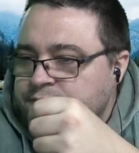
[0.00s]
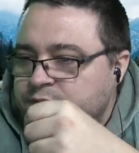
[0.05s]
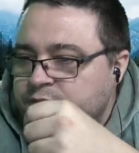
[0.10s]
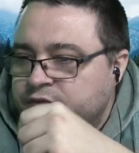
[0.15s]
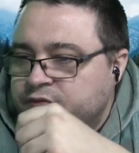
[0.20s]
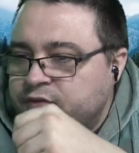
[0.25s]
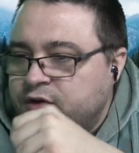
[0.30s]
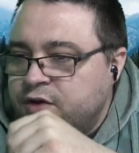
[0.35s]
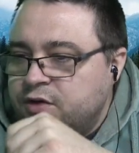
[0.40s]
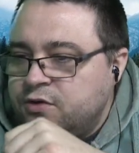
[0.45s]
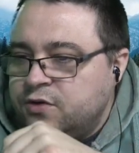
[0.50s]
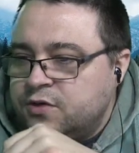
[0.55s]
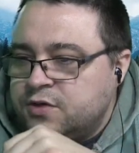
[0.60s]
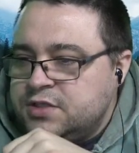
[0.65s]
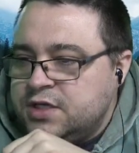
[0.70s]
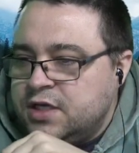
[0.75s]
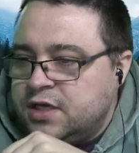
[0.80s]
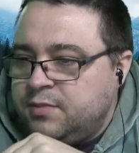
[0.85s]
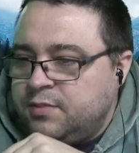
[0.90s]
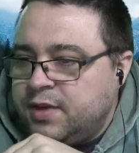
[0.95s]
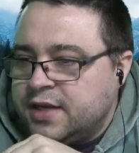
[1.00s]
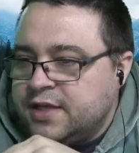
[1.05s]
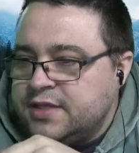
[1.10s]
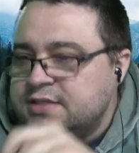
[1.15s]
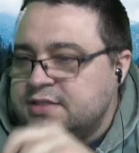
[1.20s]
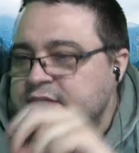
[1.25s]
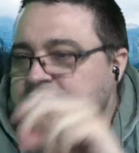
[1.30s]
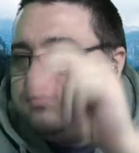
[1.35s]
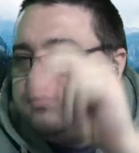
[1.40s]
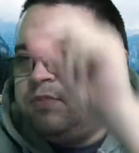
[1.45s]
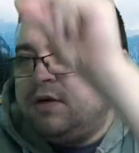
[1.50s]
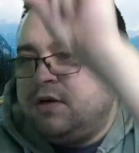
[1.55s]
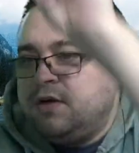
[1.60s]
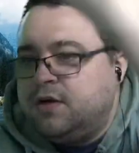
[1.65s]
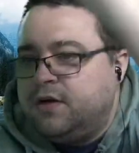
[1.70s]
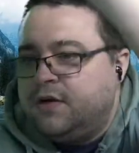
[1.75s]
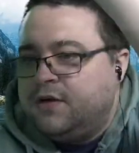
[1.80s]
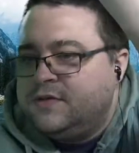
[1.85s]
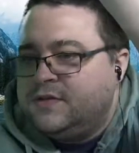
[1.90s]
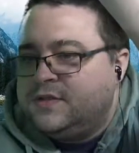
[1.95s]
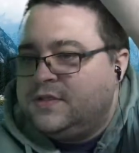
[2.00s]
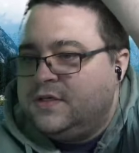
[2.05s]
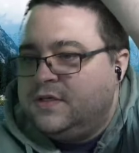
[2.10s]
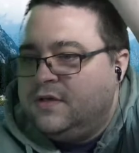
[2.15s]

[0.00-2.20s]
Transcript: Got it hooked up. I can see the bars.